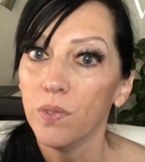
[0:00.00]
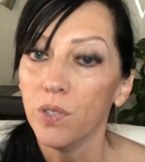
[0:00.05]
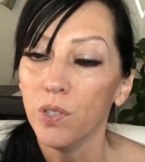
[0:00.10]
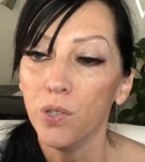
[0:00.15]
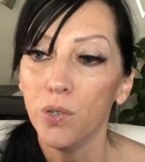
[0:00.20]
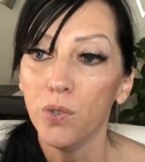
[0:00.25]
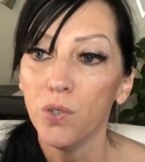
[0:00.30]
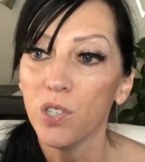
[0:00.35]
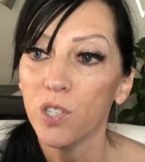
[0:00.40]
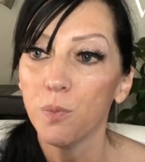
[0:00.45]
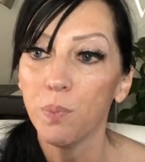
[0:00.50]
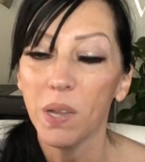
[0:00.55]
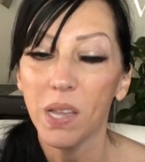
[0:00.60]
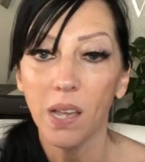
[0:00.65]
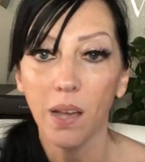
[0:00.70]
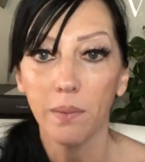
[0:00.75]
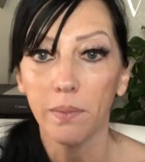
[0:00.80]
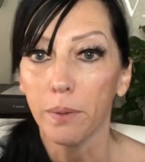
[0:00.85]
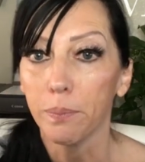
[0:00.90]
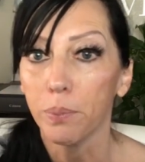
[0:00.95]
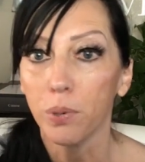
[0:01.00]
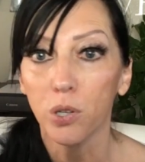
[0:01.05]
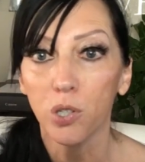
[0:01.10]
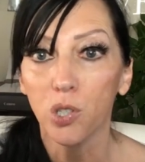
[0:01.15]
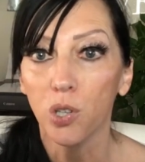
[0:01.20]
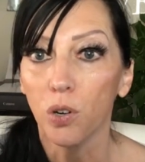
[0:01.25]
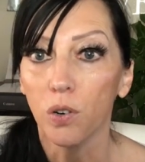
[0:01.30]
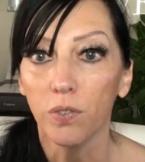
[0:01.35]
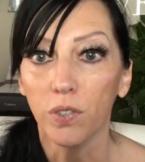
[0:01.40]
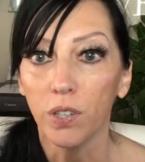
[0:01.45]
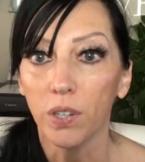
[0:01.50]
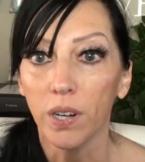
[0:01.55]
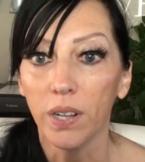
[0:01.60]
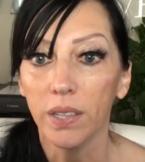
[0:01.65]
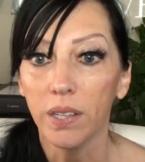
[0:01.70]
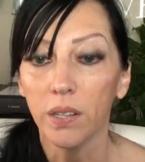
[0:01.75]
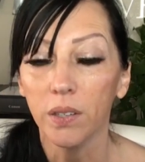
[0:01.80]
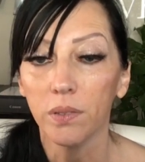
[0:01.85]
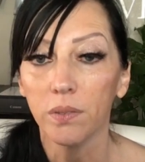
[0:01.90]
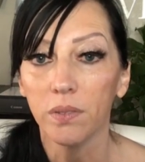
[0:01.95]
You just become a pushover,
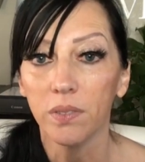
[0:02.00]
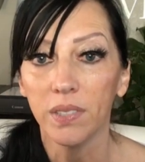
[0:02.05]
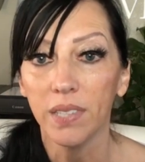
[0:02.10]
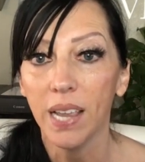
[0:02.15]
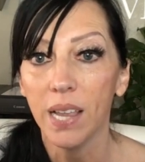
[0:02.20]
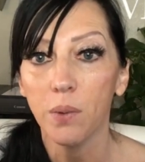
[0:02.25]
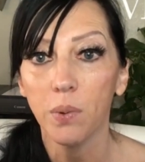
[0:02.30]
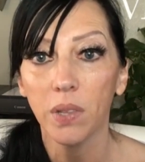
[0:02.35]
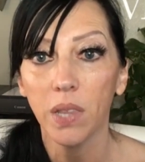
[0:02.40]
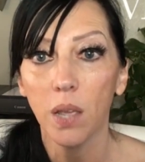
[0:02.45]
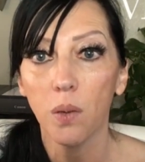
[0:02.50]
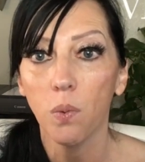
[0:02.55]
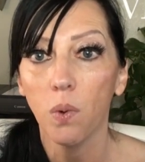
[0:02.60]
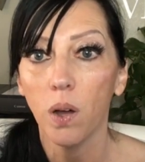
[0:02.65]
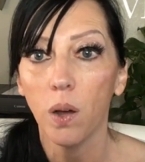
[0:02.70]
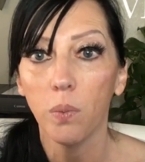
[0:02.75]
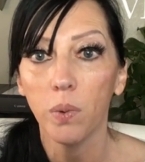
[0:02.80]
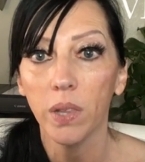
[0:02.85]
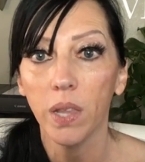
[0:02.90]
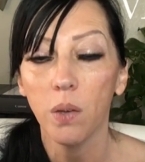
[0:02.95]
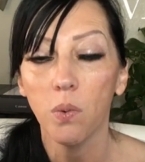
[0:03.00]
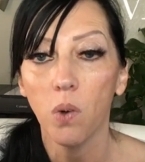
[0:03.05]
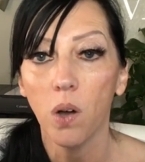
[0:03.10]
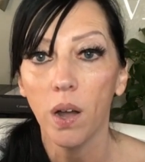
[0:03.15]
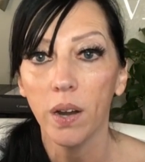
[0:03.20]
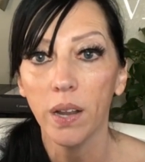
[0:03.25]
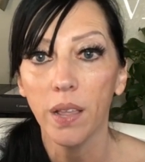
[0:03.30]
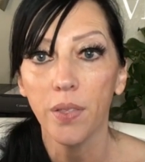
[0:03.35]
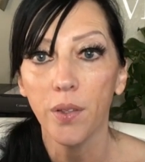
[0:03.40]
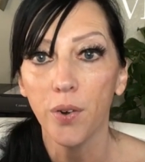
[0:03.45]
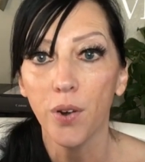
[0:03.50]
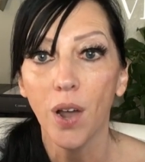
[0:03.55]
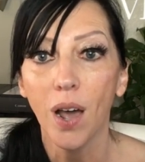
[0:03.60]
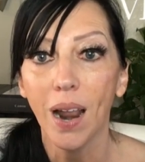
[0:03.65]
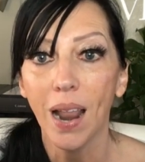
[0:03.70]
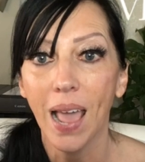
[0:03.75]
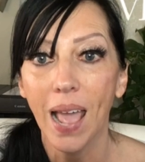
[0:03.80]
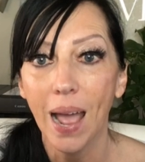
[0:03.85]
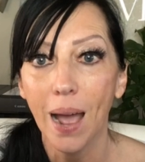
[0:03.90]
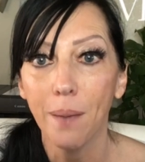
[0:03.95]
and they'll take what they want when they want, and they're
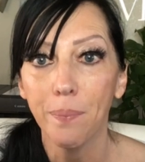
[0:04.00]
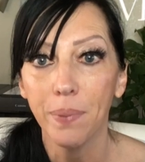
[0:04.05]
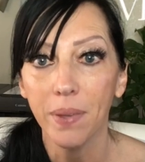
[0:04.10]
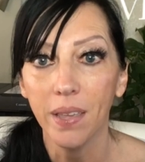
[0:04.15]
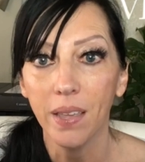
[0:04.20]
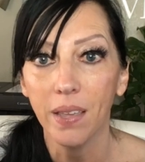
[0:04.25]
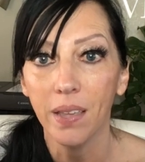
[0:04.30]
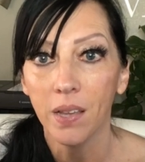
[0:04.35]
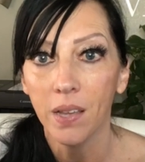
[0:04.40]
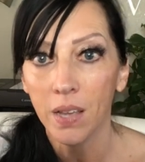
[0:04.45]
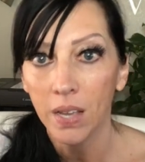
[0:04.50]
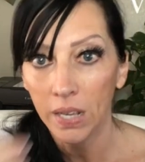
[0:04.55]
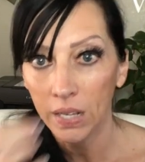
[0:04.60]
not happy.